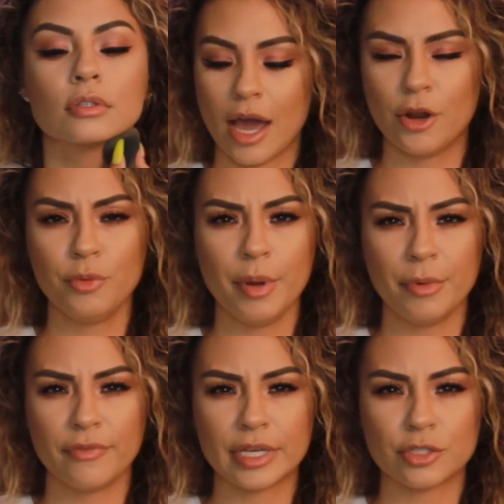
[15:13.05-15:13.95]
I don't
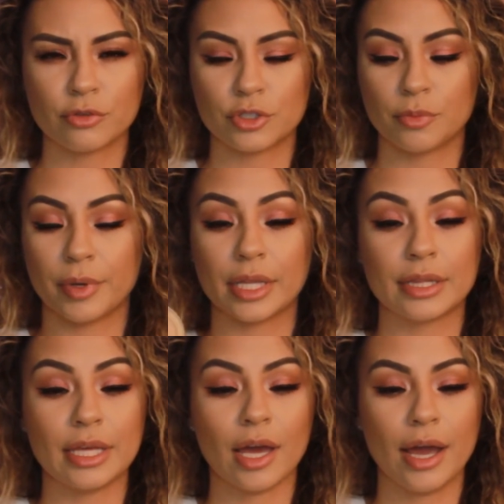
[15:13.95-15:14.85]
remember if I told you, but
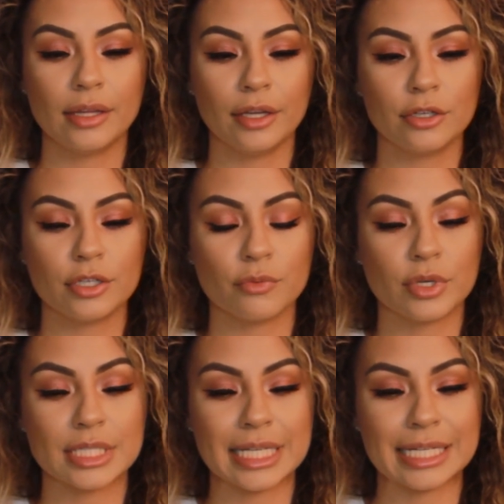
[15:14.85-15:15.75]
the highlighter
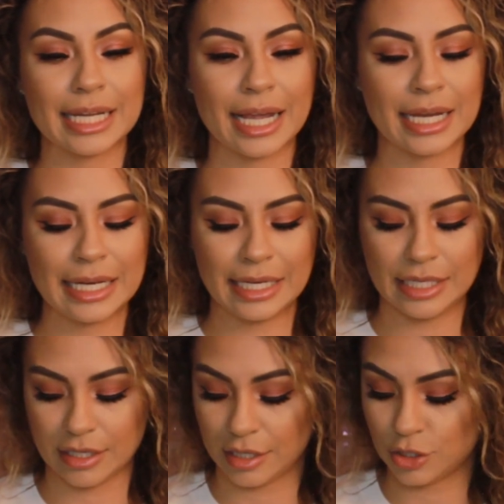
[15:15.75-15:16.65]
was
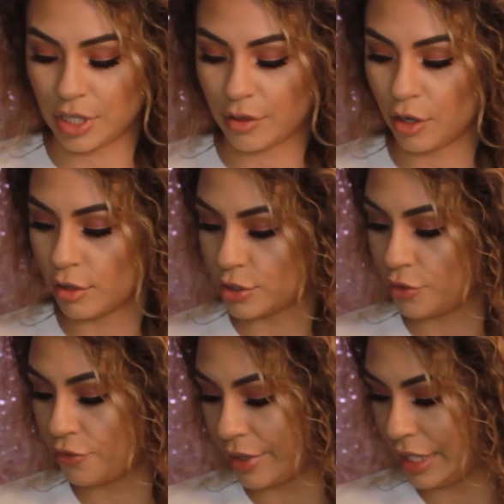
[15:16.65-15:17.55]
$9.99, so that also
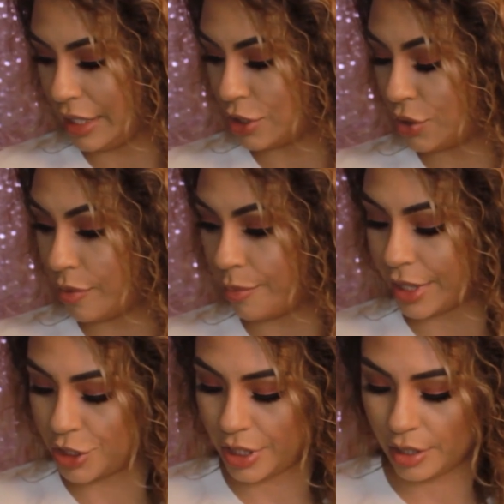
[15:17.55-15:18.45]
fit into the
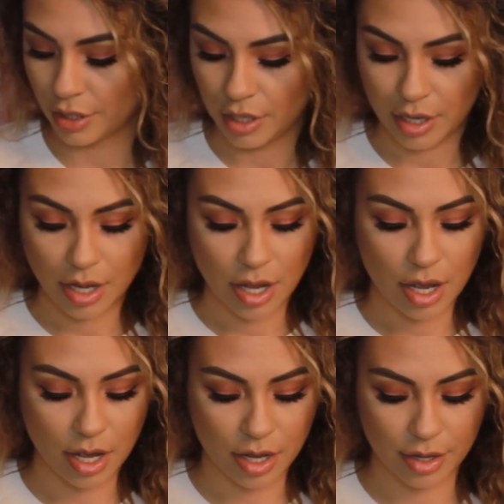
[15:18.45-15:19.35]
budget.
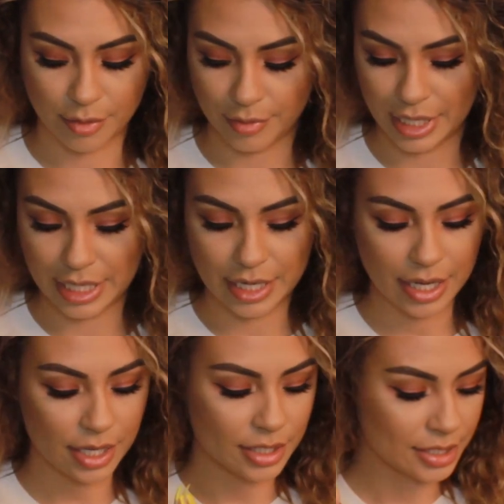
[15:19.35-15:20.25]

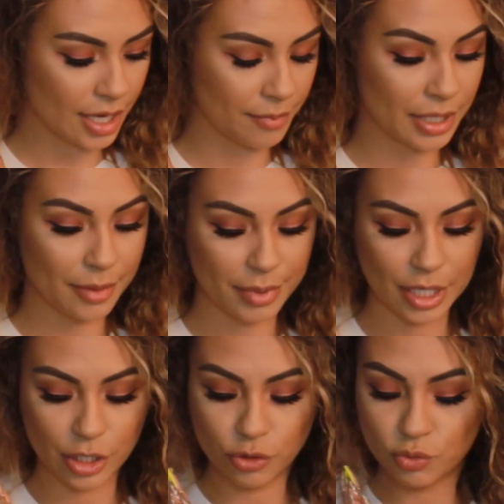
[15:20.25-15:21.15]
Next, I'm going to
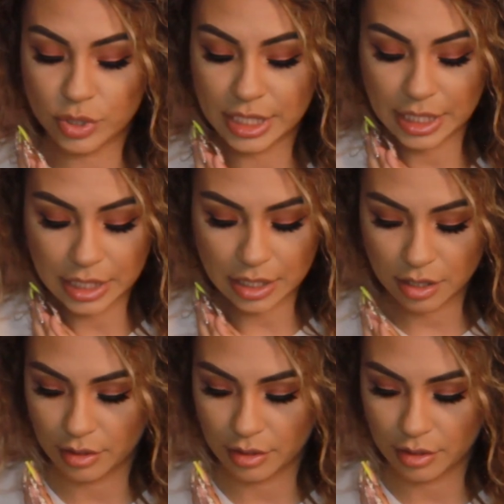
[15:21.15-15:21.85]
be using,